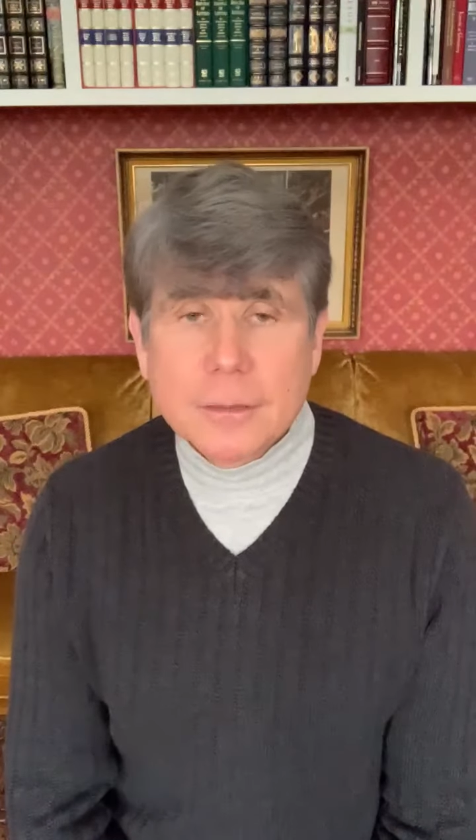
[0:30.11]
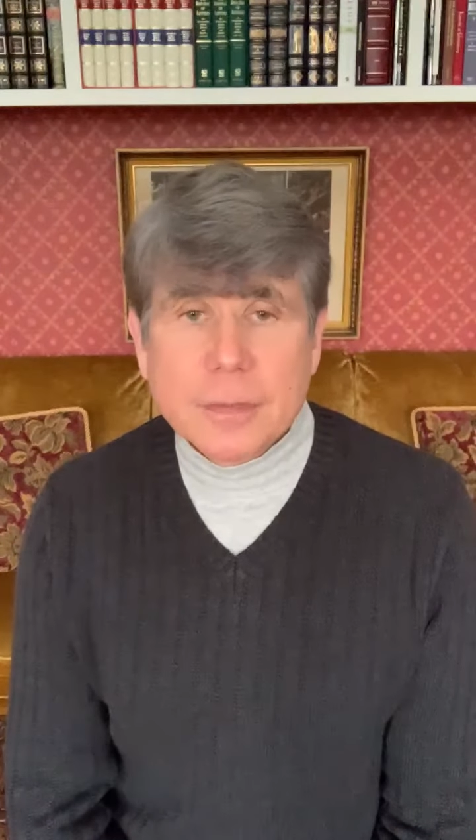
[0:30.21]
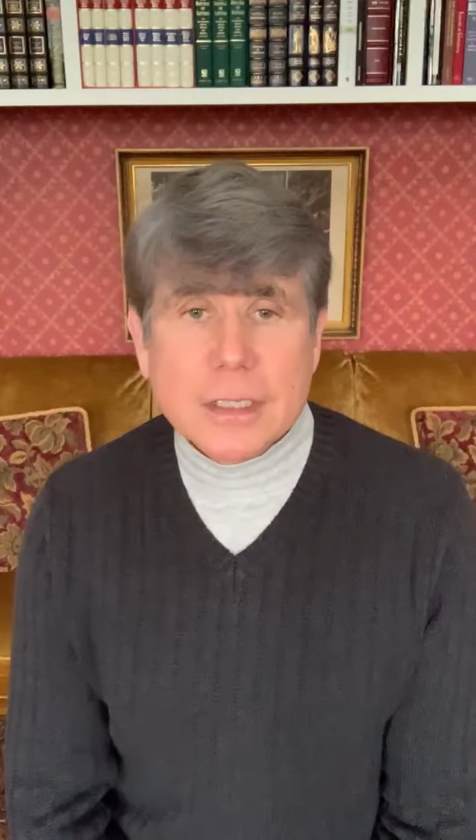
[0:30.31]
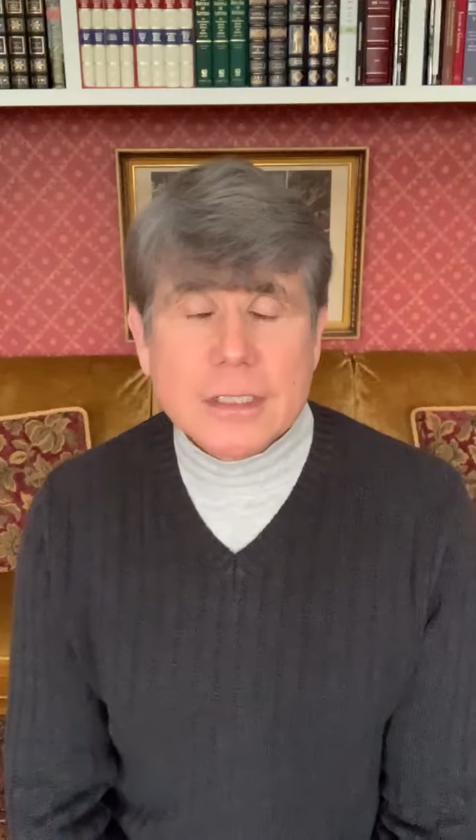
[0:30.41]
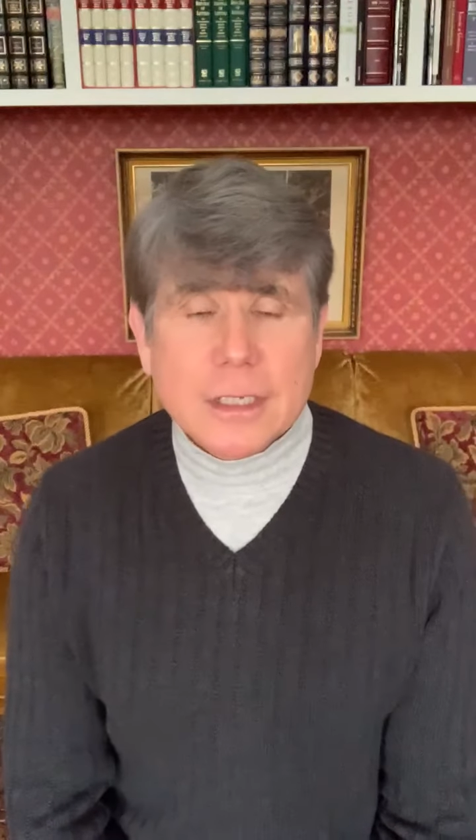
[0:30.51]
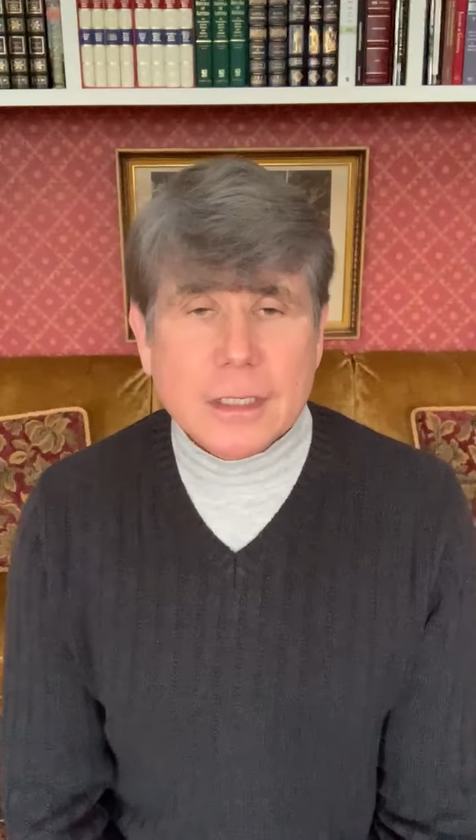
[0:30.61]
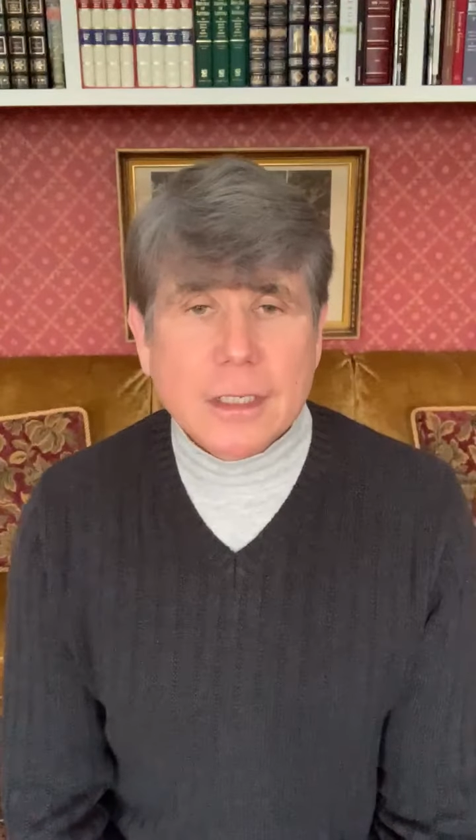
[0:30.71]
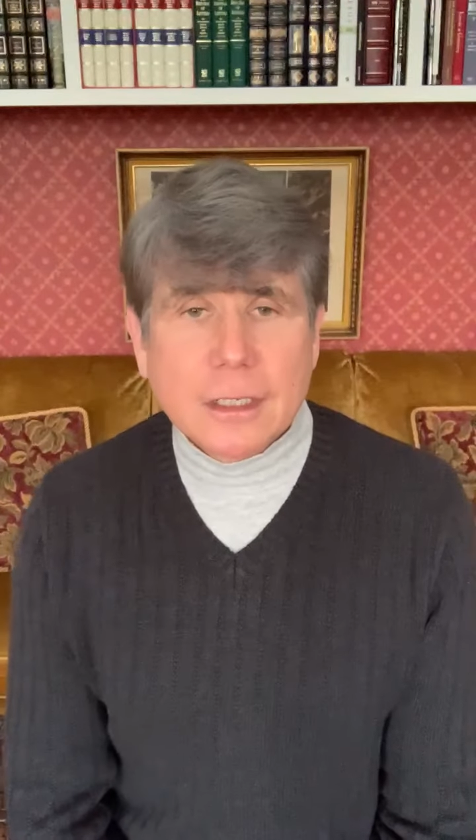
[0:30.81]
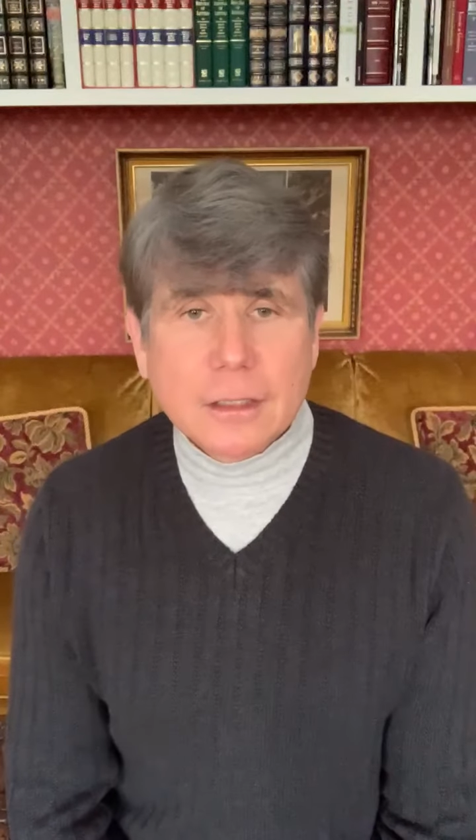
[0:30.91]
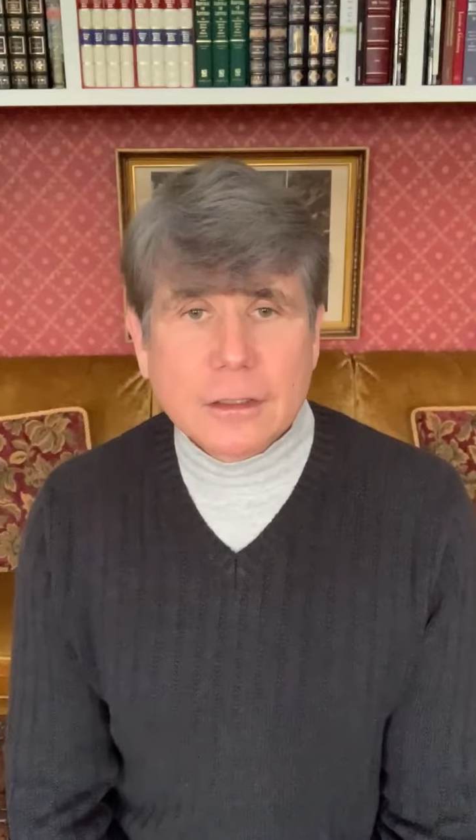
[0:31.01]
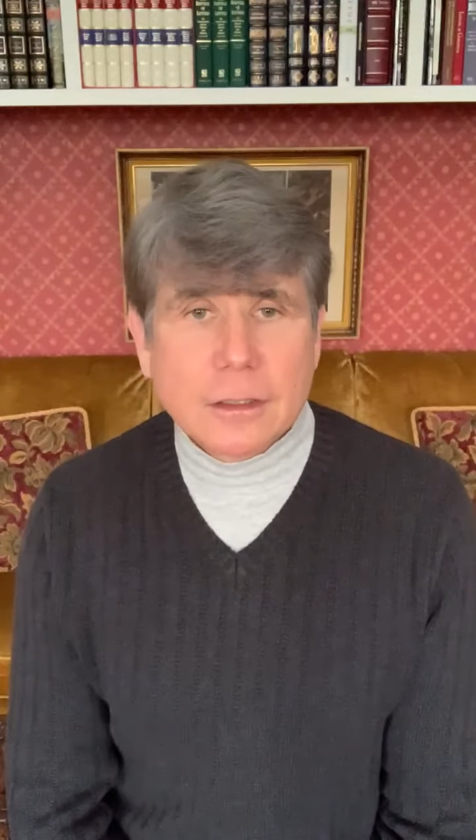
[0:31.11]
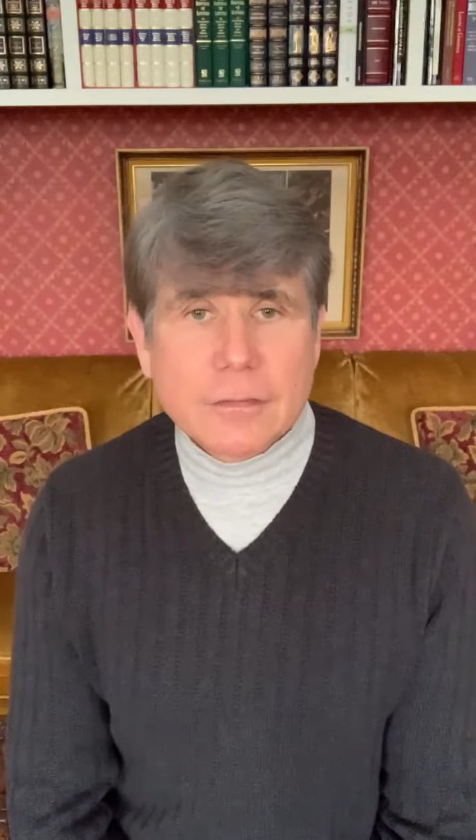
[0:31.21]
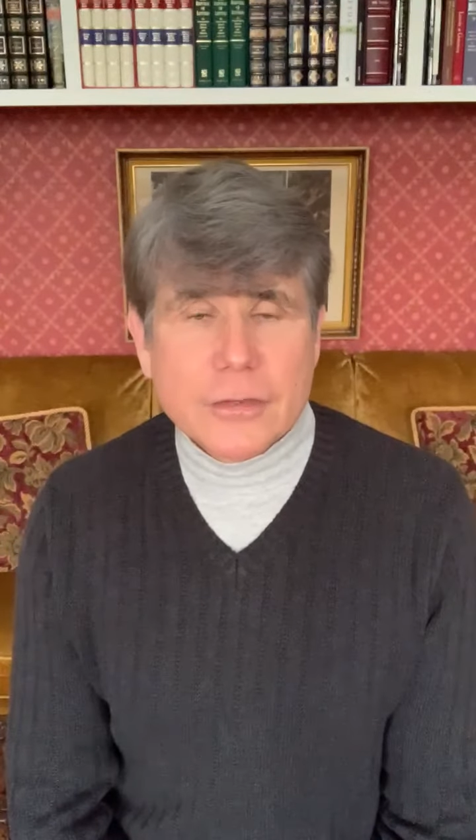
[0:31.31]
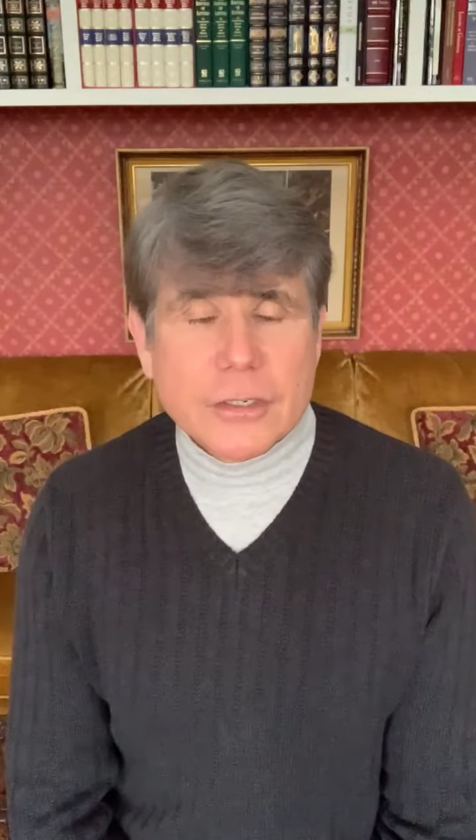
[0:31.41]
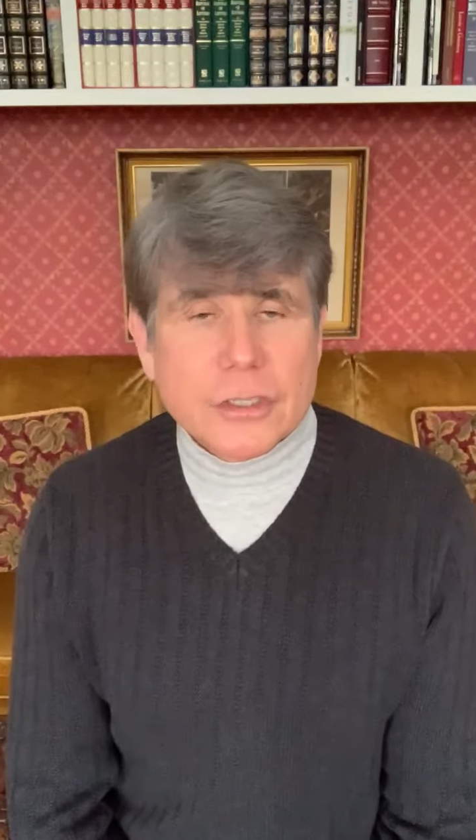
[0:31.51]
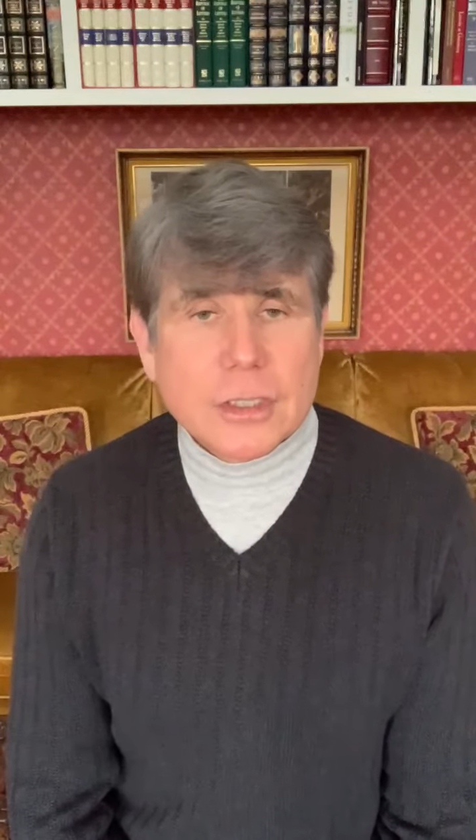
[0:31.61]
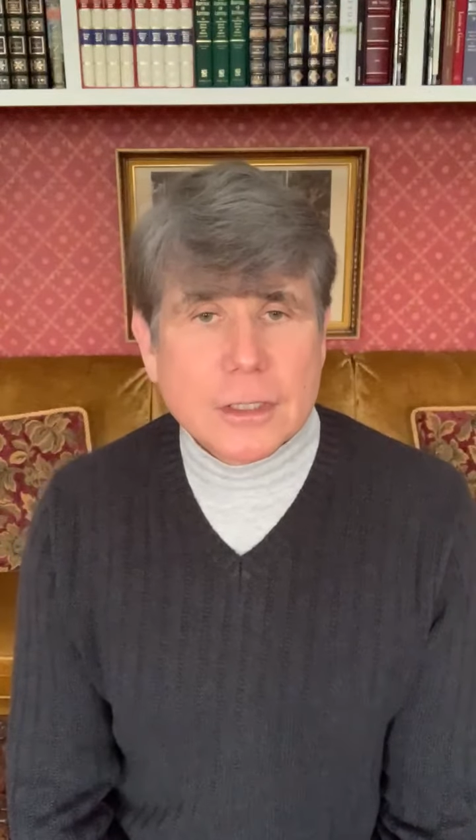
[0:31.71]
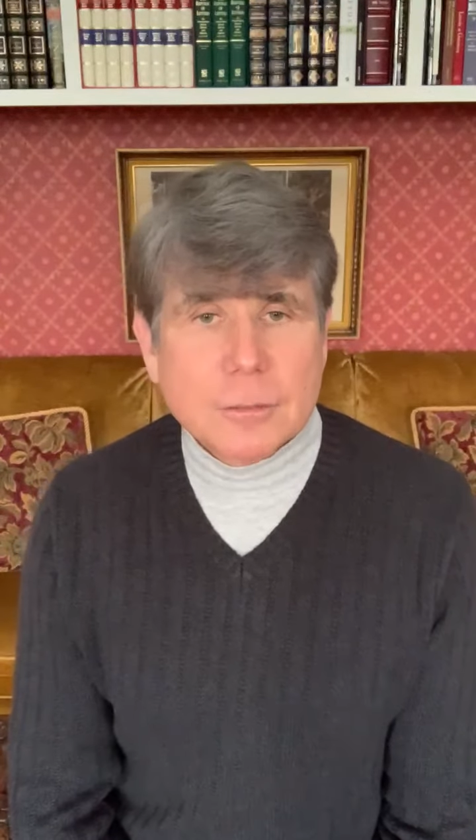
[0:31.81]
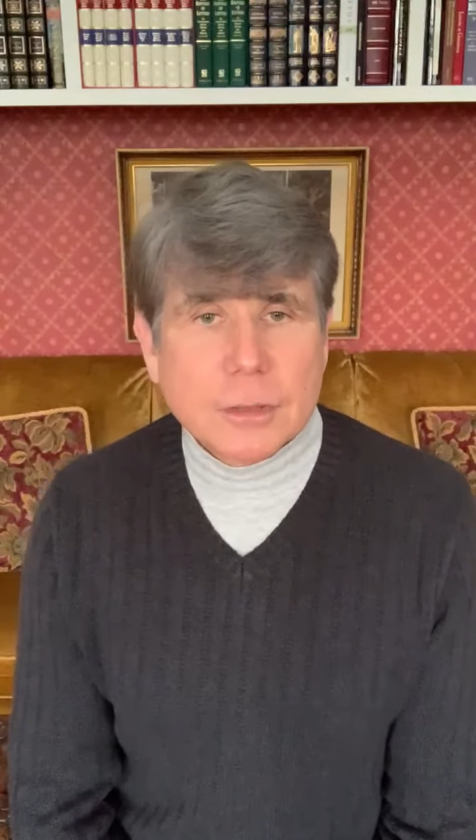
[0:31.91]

based on the color of their skin,